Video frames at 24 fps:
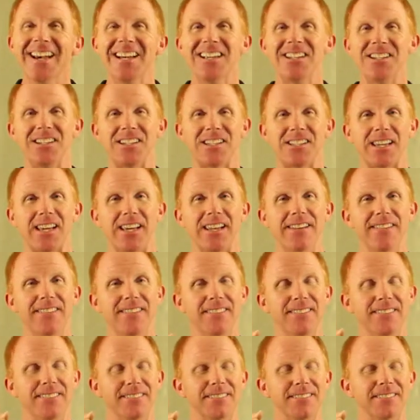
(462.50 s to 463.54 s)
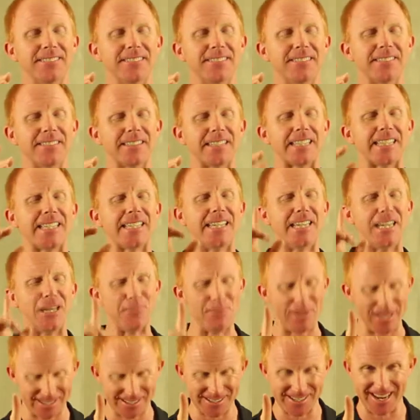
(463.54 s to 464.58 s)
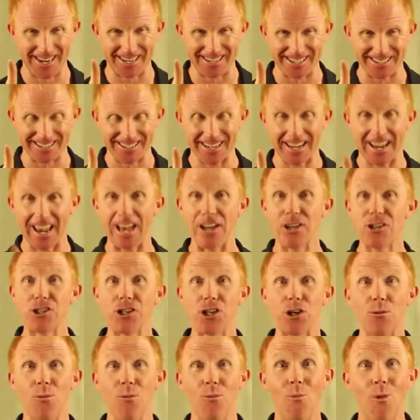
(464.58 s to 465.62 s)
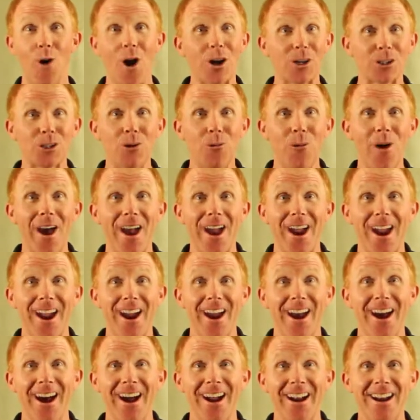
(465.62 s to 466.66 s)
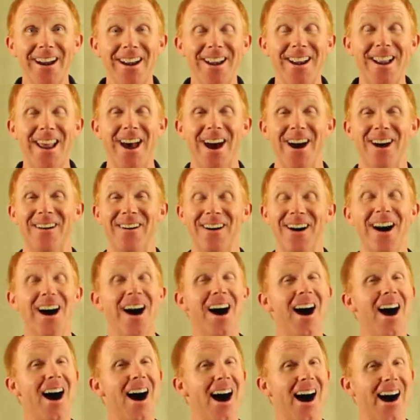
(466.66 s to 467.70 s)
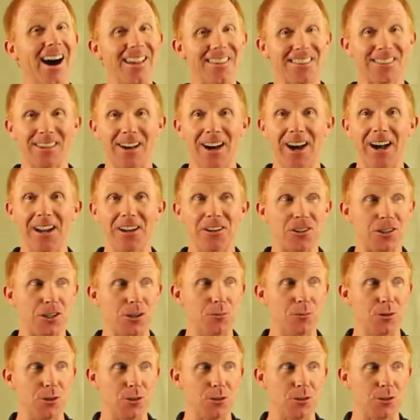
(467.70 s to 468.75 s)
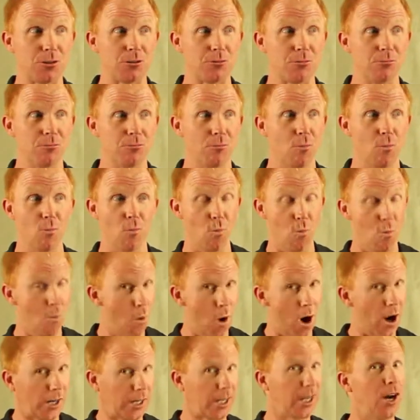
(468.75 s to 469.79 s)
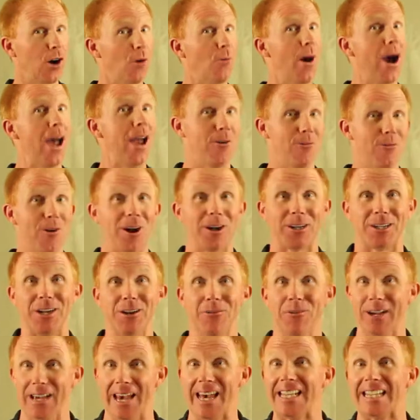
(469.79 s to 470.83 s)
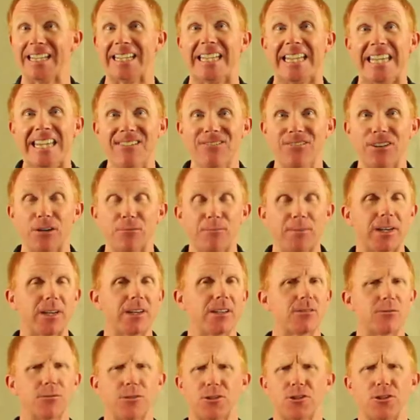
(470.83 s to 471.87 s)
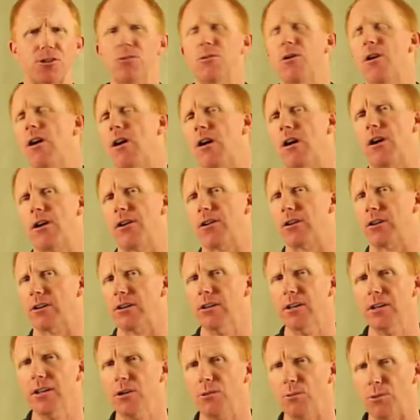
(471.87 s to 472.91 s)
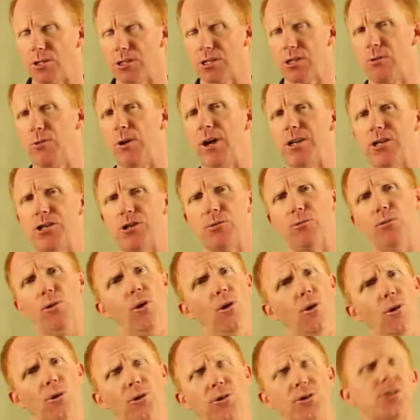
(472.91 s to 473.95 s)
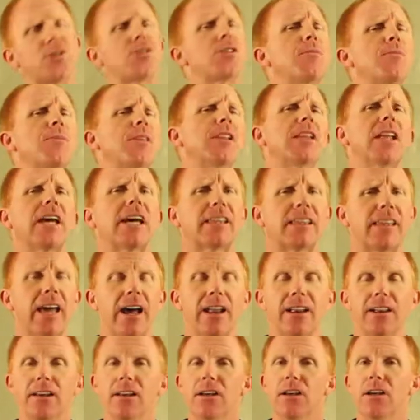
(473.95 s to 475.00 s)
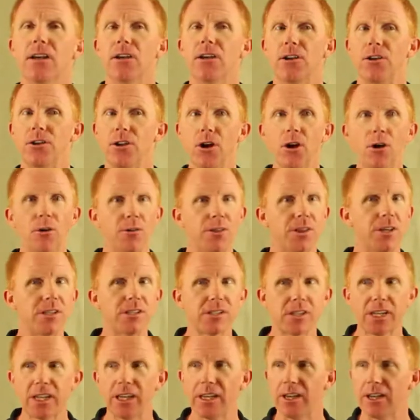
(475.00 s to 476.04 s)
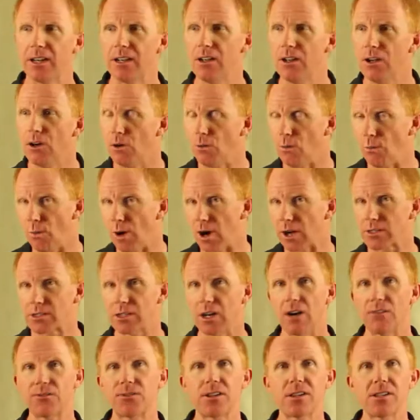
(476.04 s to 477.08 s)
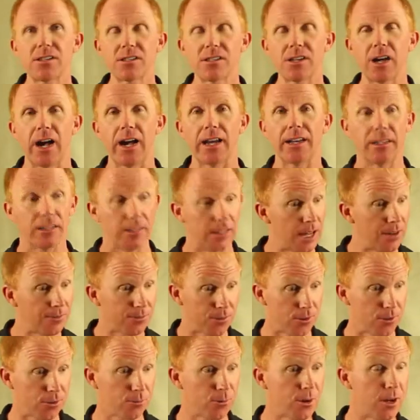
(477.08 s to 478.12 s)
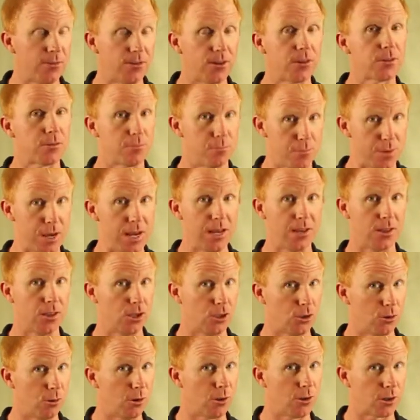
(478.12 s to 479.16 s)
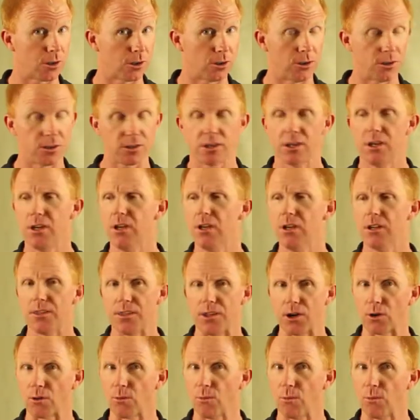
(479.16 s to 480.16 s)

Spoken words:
She said, give me a second. And she walked away. Now, I thought she was walking away and leaving because it was too hard or wasn't the way she rolled or something like that. No, this kid walked off to the side, left the 3 of us, me and the 2 other girls, they're